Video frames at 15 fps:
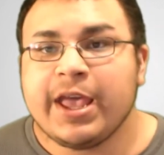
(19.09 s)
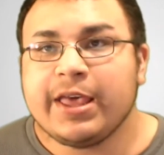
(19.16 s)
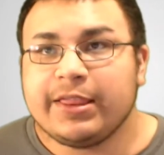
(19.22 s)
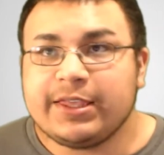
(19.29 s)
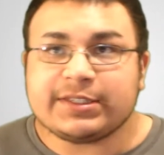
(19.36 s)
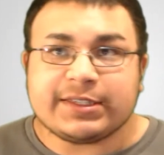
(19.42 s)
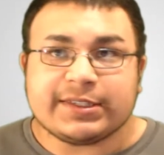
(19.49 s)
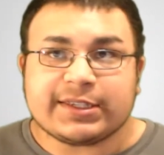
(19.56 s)

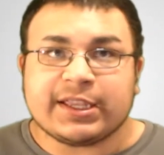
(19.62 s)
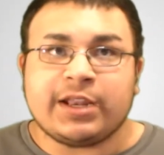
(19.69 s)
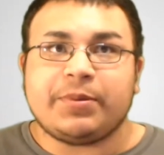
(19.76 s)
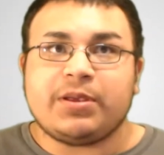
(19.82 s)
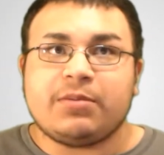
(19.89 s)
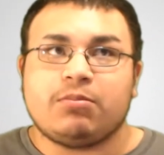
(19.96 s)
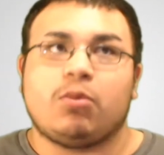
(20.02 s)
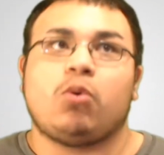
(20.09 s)
This is going to
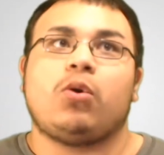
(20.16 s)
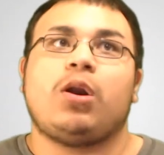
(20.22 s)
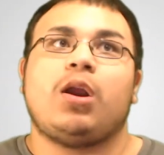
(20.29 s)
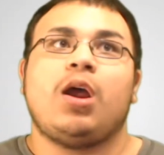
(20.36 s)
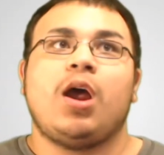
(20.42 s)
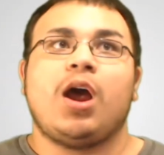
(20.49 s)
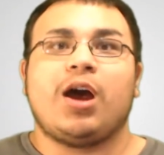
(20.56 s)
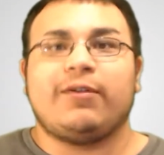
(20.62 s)
be
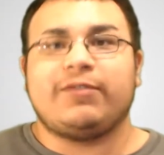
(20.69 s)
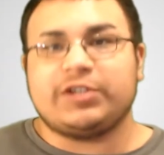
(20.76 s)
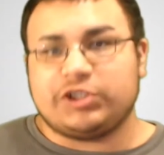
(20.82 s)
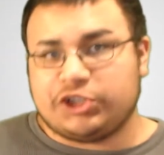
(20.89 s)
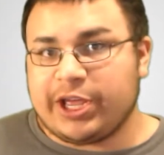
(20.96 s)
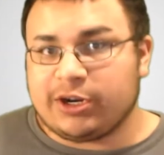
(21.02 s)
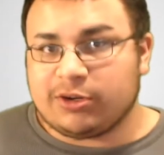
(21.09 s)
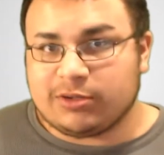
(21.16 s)
more of a
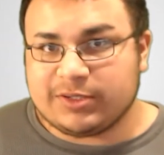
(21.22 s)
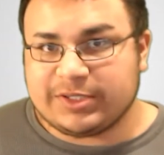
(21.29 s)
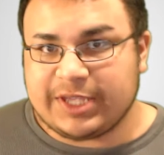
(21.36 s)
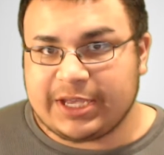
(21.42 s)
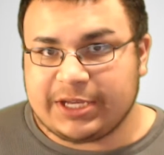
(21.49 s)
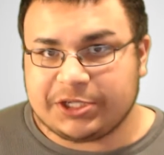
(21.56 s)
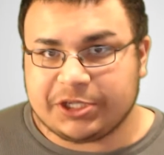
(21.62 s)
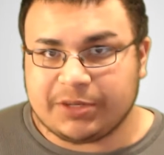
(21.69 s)

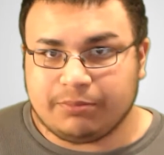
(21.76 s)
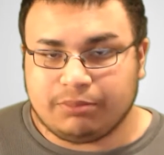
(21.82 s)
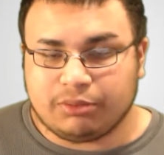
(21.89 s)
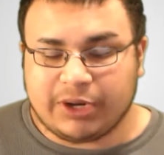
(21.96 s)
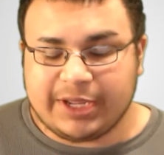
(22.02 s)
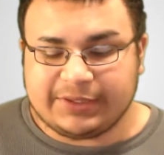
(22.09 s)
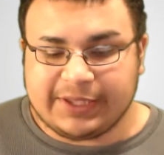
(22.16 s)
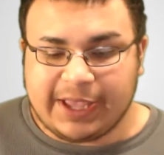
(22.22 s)
generalization
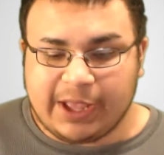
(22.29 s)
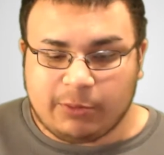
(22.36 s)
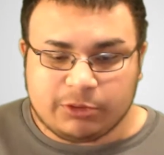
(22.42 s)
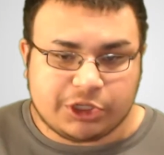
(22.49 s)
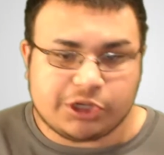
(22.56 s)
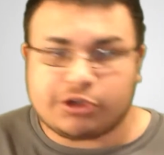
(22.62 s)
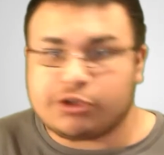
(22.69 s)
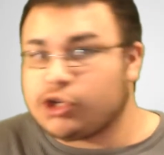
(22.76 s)
breakdown,
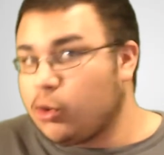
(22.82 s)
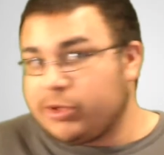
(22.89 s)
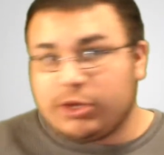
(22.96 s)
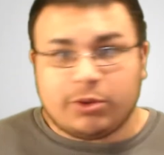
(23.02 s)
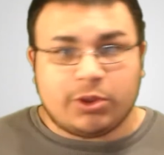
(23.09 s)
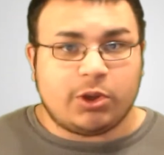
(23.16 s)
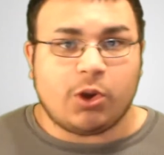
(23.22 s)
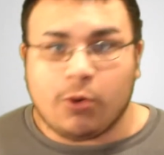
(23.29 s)
just showing
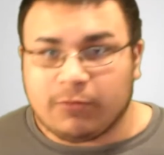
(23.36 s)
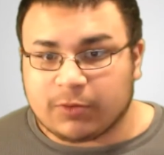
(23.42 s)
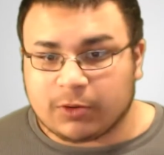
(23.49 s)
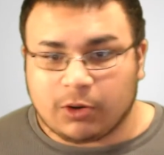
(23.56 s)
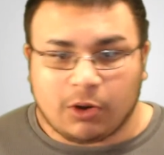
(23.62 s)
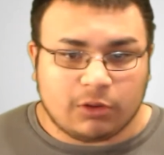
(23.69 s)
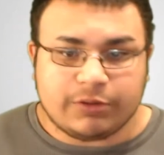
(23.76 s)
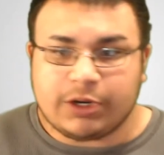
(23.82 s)
you the
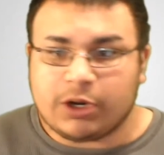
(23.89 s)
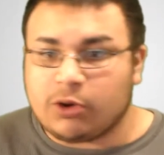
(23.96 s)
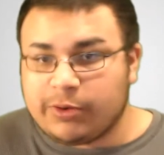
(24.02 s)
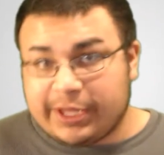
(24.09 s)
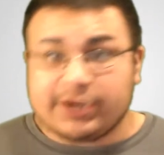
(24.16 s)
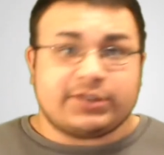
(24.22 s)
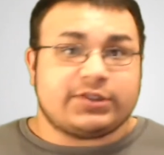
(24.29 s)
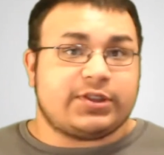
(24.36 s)
overall,
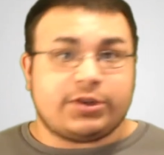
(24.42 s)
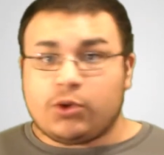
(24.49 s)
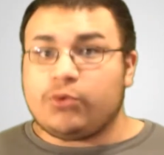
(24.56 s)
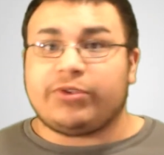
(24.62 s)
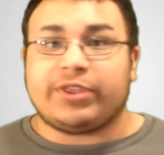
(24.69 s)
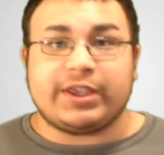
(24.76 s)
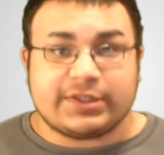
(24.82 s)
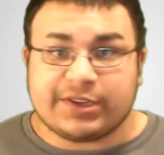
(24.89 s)
here's the new
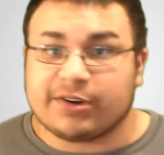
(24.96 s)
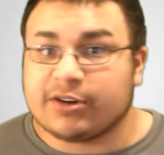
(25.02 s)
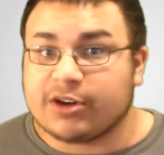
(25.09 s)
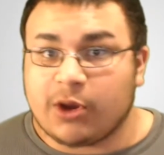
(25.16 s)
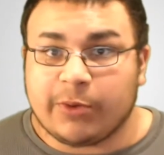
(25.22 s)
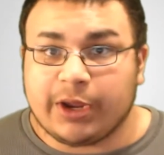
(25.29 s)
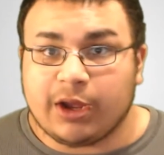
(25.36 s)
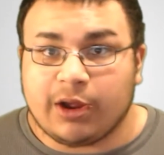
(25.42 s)
things that are
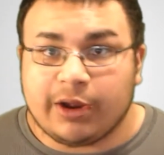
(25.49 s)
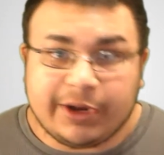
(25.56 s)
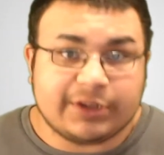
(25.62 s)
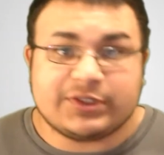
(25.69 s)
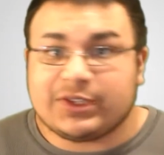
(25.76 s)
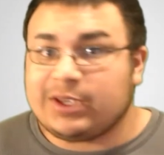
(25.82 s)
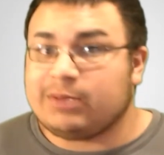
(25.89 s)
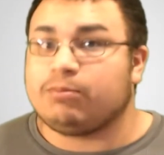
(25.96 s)
going on,
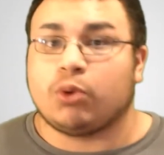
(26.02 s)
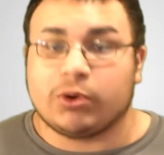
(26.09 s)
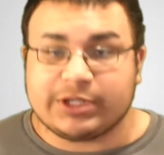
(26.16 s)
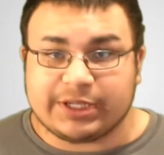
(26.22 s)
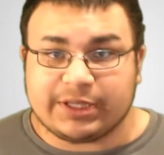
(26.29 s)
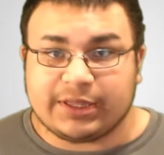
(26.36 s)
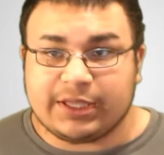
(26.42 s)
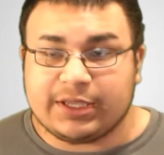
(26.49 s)
here's the
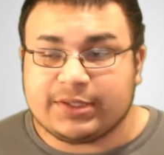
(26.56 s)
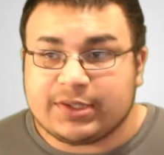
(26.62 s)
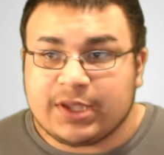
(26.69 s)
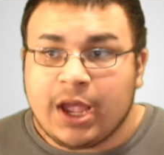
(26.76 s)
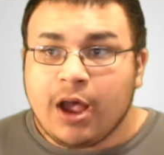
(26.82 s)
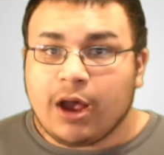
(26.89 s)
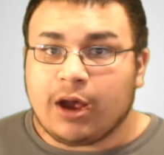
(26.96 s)
important things.